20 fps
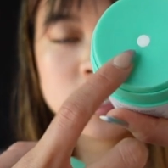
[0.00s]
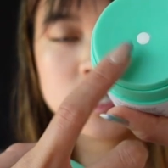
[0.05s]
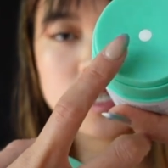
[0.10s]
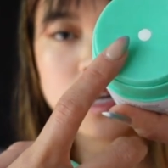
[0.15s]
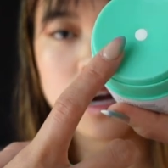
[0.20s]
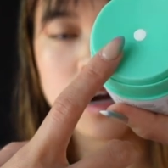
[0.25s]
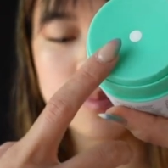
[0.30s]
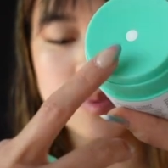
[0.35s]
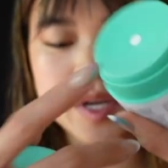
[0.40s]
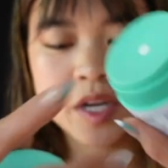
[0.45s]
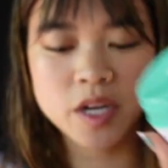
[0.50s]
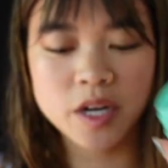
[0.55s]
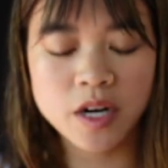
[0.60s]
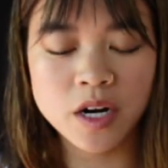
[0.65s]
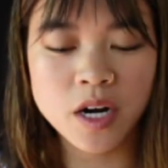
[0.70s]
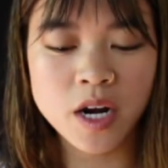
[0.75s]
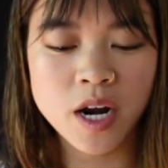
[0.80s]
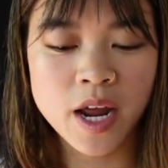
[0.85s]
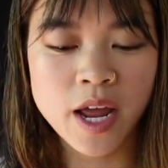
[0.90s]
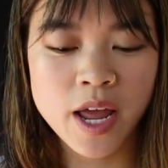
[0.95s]
the top
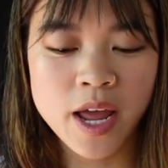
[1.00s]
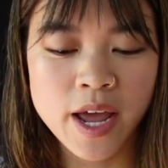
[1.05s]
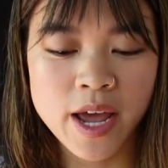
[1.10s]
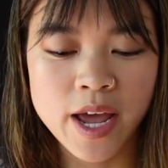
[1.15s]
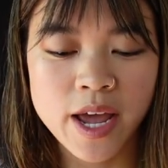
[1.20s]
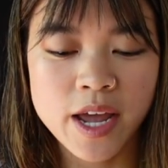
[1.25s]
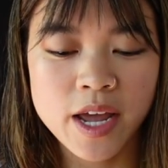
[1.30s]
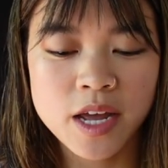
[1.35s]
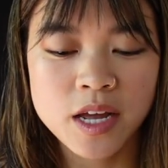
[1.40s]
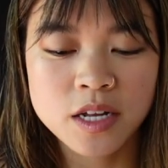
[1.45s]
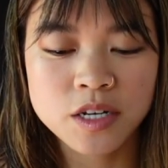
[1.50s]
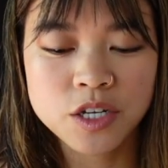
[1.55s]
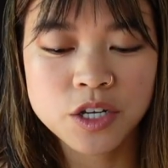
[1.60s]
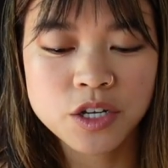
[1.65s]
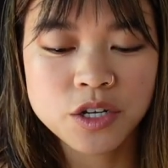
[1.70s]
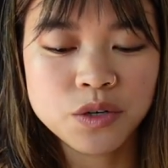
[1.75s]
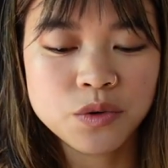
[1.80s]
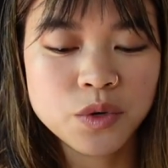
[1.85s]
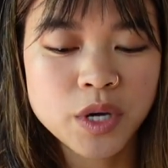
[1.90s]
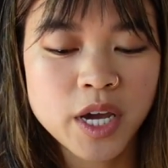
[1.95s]
here, and
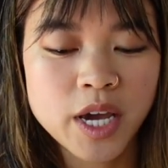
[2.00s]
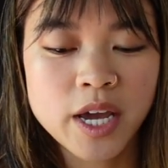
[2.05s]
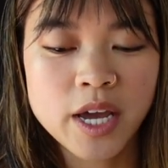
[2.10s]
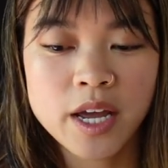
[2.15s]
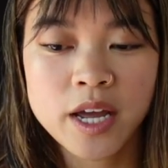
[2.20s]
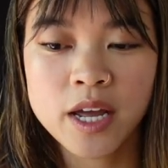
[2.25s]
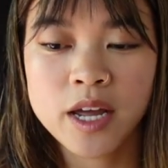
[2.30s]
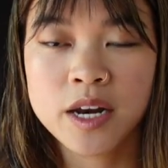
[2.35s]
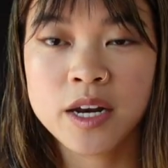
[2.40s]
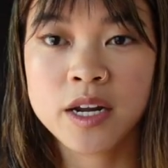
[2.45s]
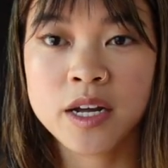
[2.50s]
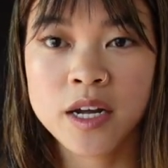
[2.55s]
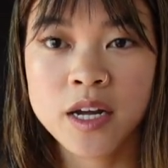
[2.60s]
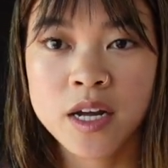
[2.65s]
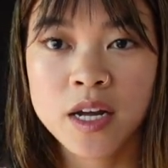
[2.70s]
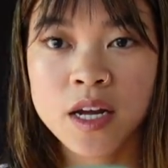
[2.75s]
you can